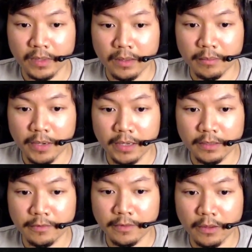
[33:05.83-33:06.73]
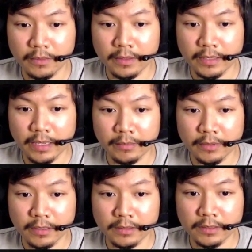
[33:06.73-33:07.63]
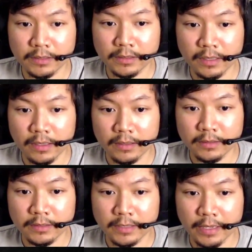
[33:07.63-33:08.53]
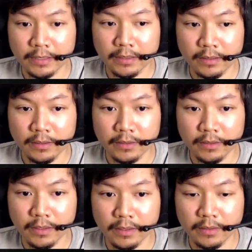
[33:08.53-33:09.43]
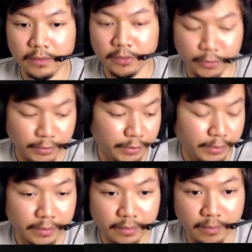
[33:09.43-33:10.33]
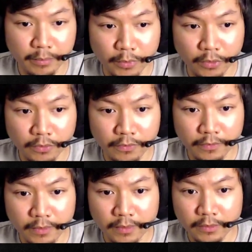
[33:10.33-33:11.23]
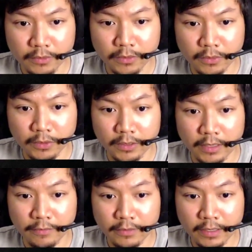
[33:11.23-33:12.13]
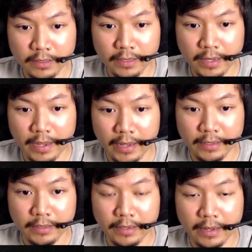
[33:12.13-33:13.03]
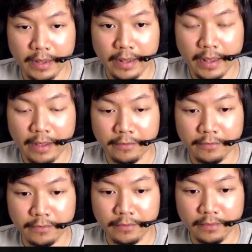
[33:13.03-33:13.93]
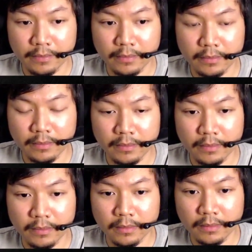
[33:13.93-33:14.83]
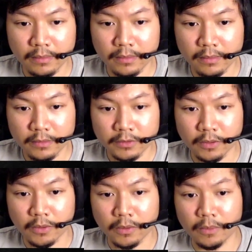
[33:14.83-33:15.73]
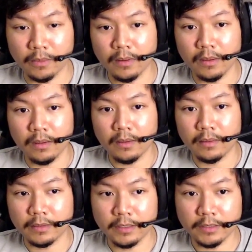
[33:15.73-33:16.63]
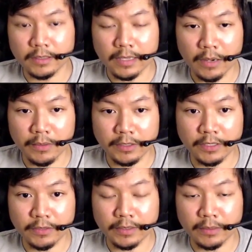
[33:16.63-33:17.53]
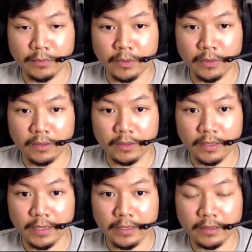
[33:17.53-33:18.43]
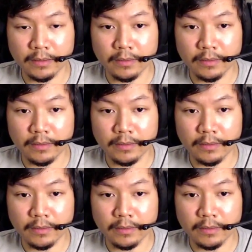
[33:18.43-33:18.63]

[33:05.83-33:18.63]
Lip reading: By default, the game does set your move to your left click and F. So this is how it generally will look like.